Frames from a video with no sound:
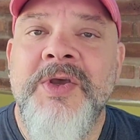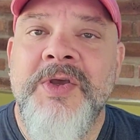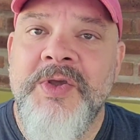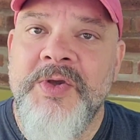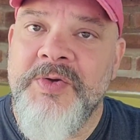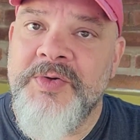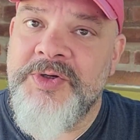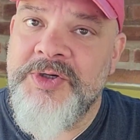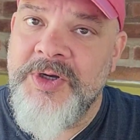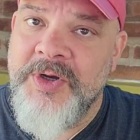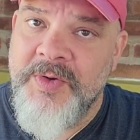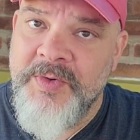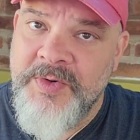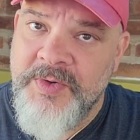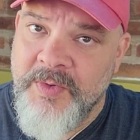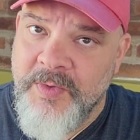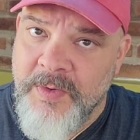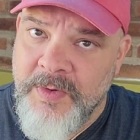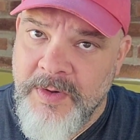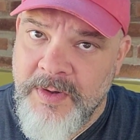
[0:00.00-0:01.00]
You showed
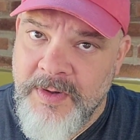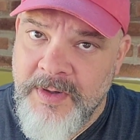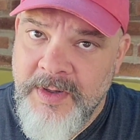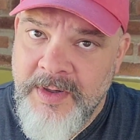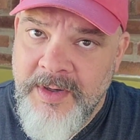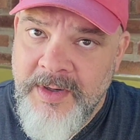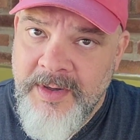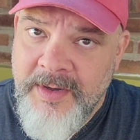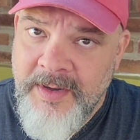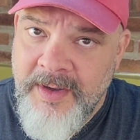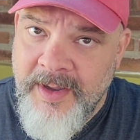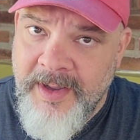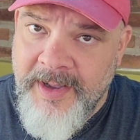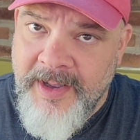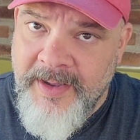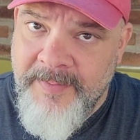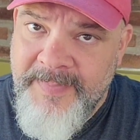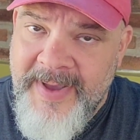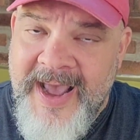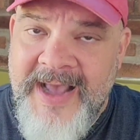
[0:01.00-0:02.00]
your
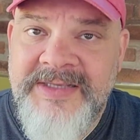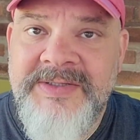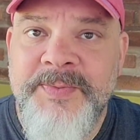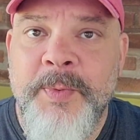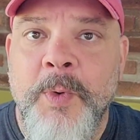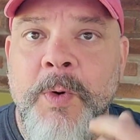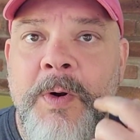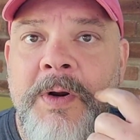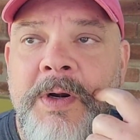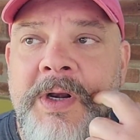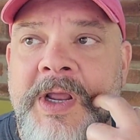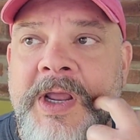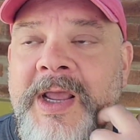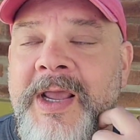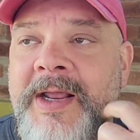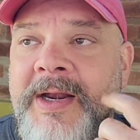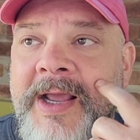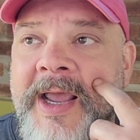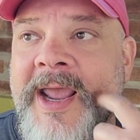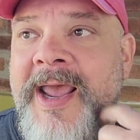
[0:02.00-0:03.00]
passport,
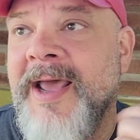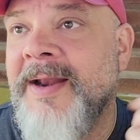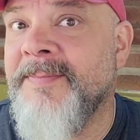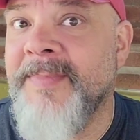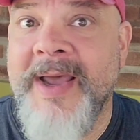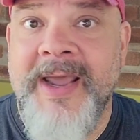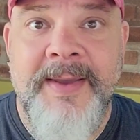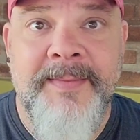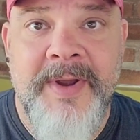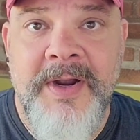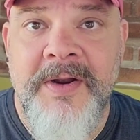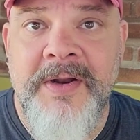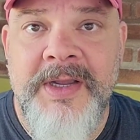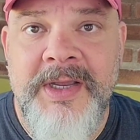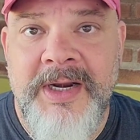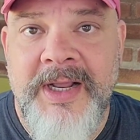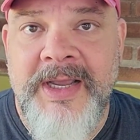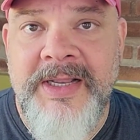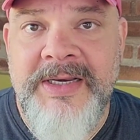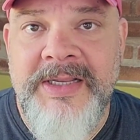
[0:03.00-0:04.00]
and I had my
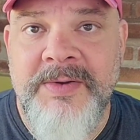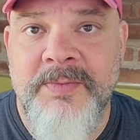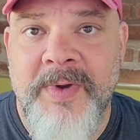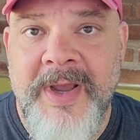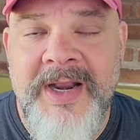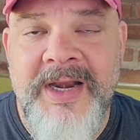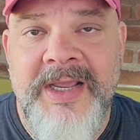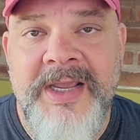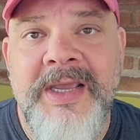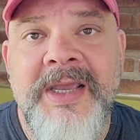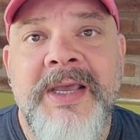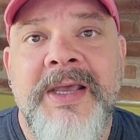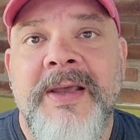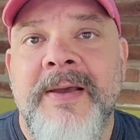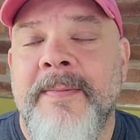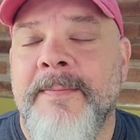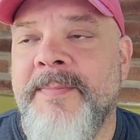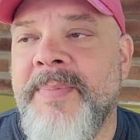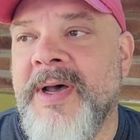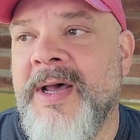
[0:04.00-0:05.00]
American ID ready,
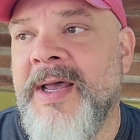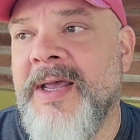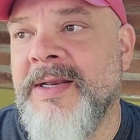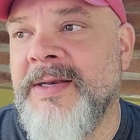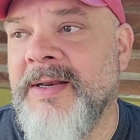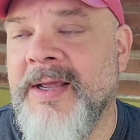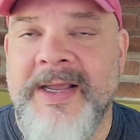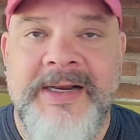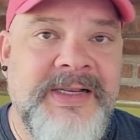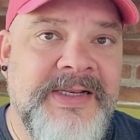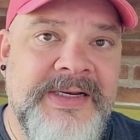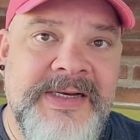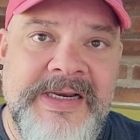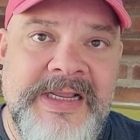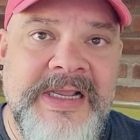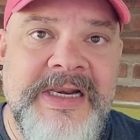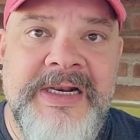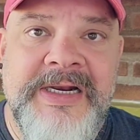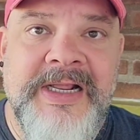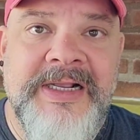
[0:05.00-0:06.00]
but I didn't
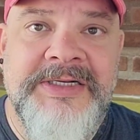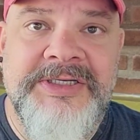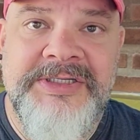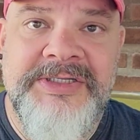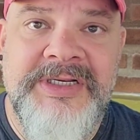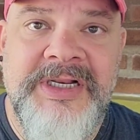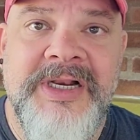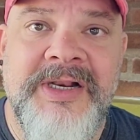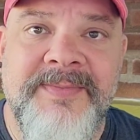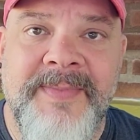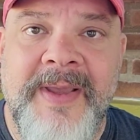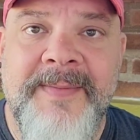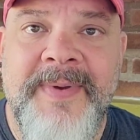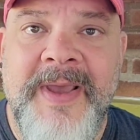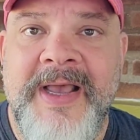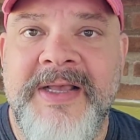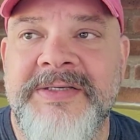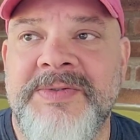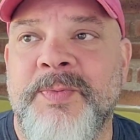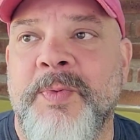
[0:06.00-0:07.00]
need it. I just needed my
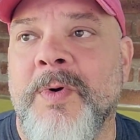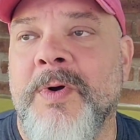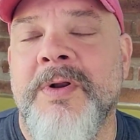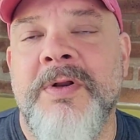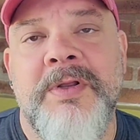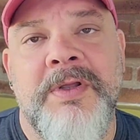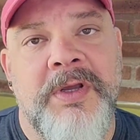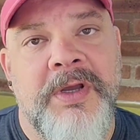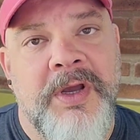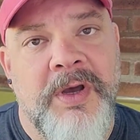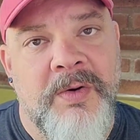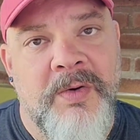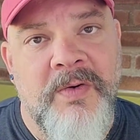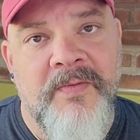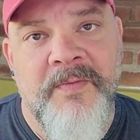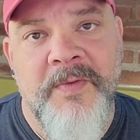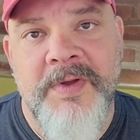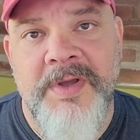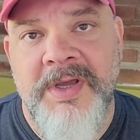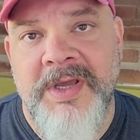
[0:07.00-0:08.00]
passport. You go
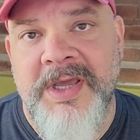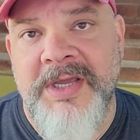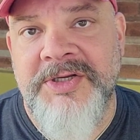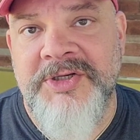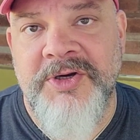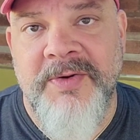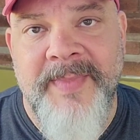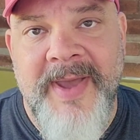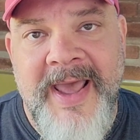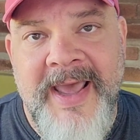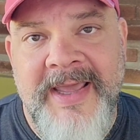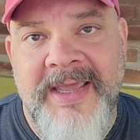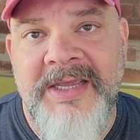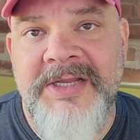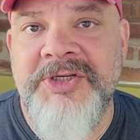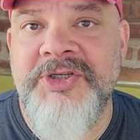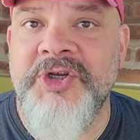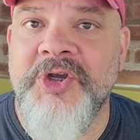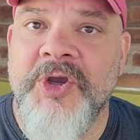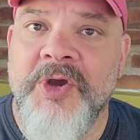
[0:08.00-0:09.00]
over, you get your
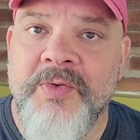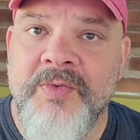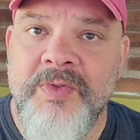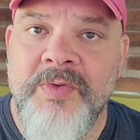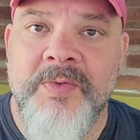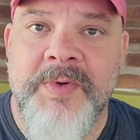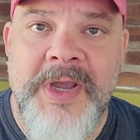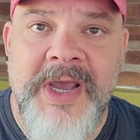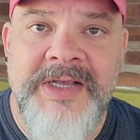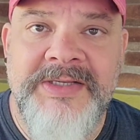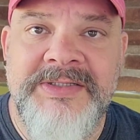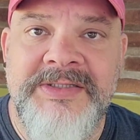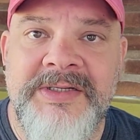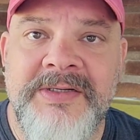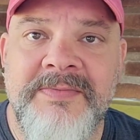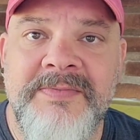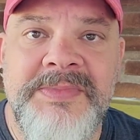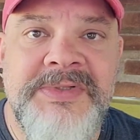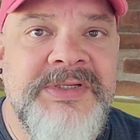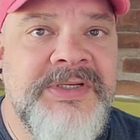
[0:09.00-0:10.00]
baggage, you go through
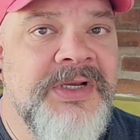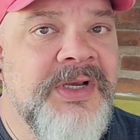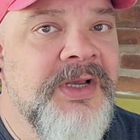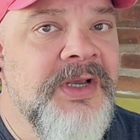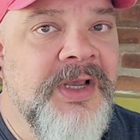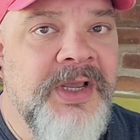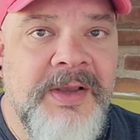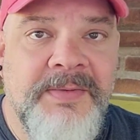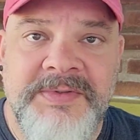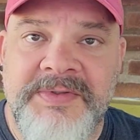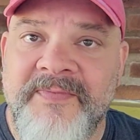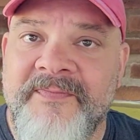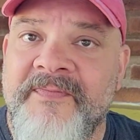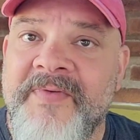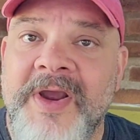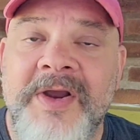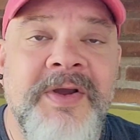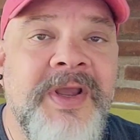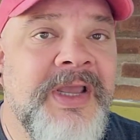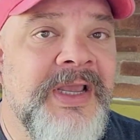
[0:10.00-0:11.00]
customs. It was a
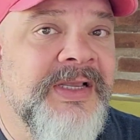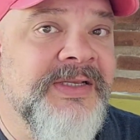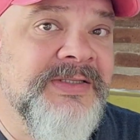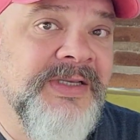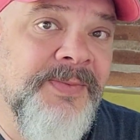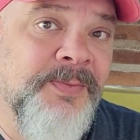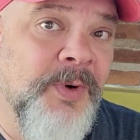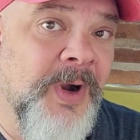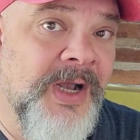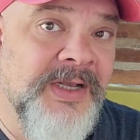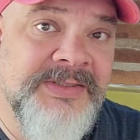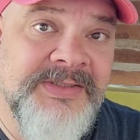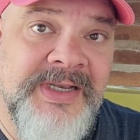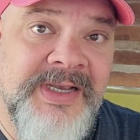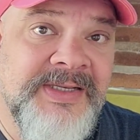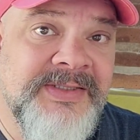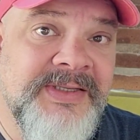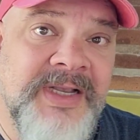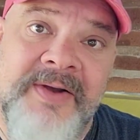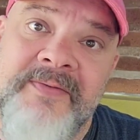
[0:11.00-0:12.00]
very easy
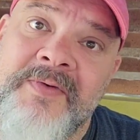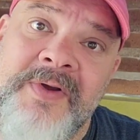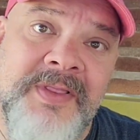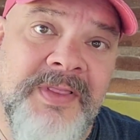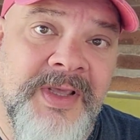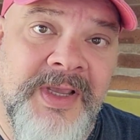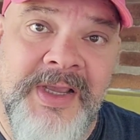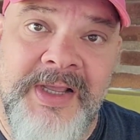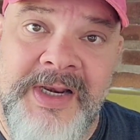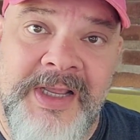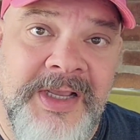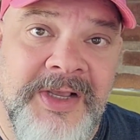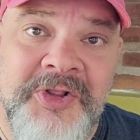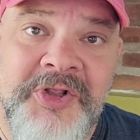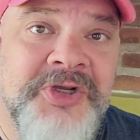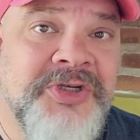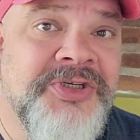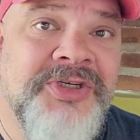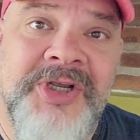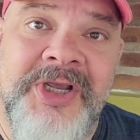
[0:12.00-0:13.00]
process, everything in
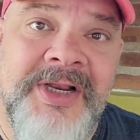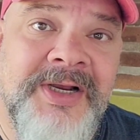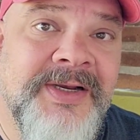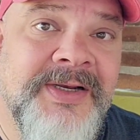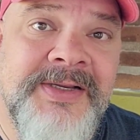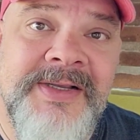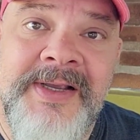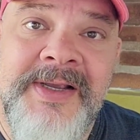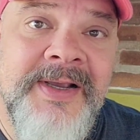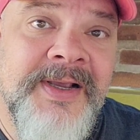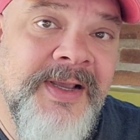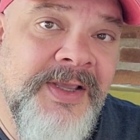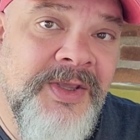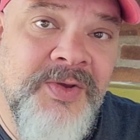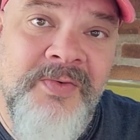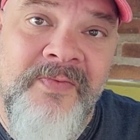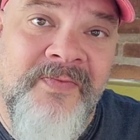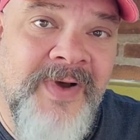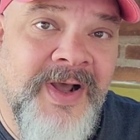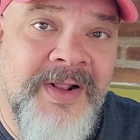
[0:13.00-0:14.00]
English, and
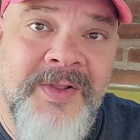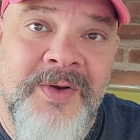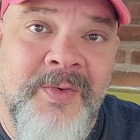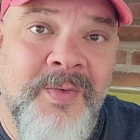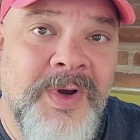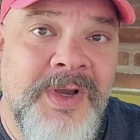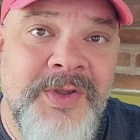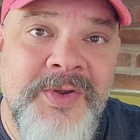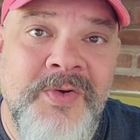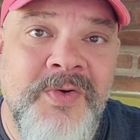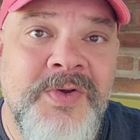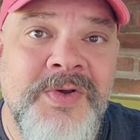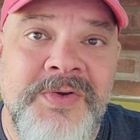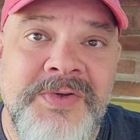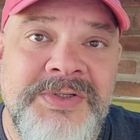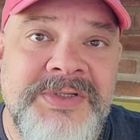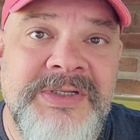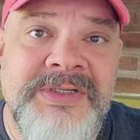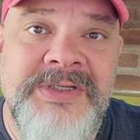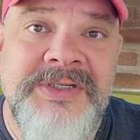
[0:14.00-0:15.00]
you follow what you're
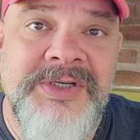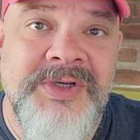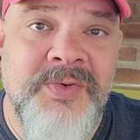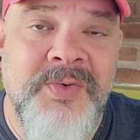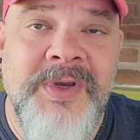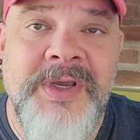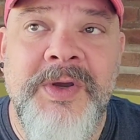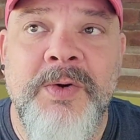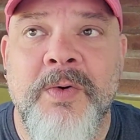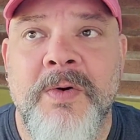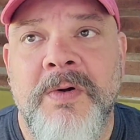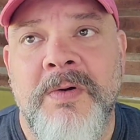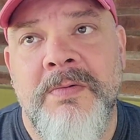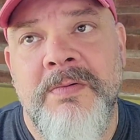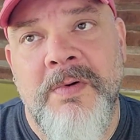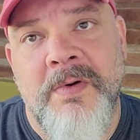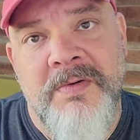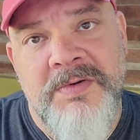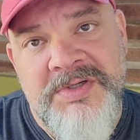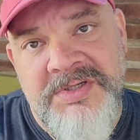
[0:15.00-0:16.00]
used to doing,
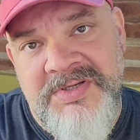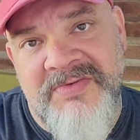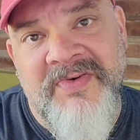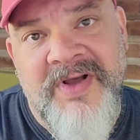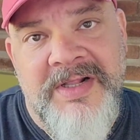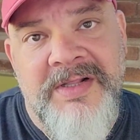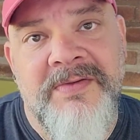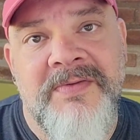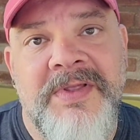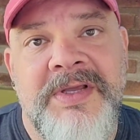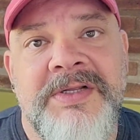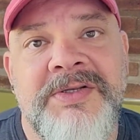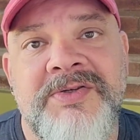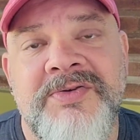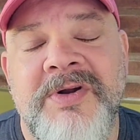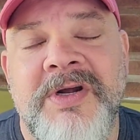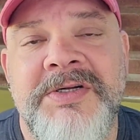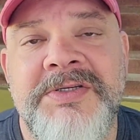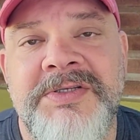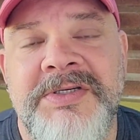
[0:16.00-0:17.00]
or just follow the
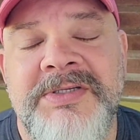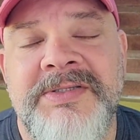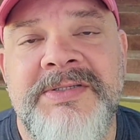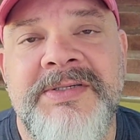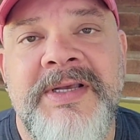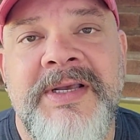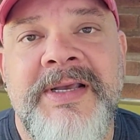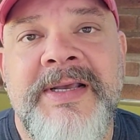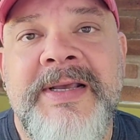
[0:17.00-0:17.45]
instructions.